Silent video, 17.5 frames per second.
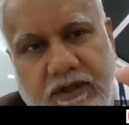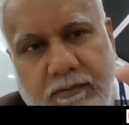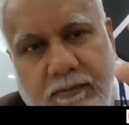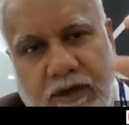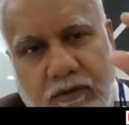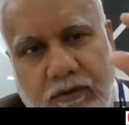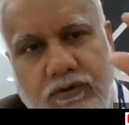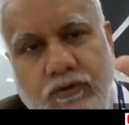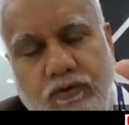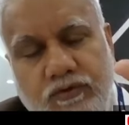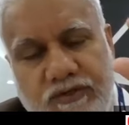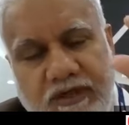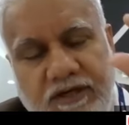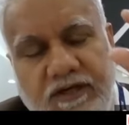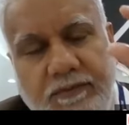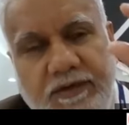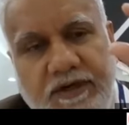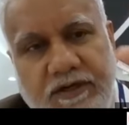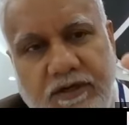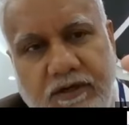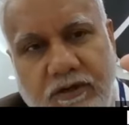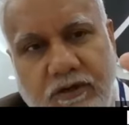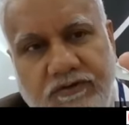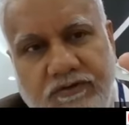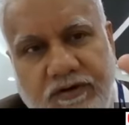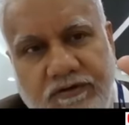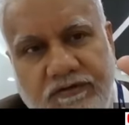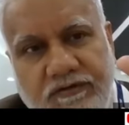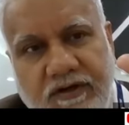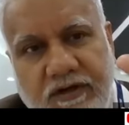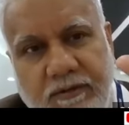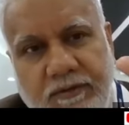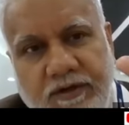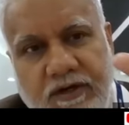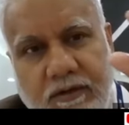about 2 centimeter or 3
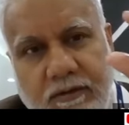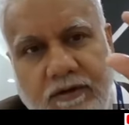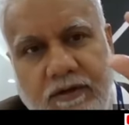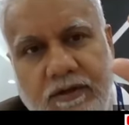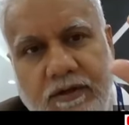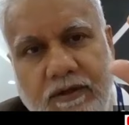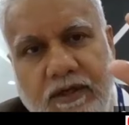centimeter,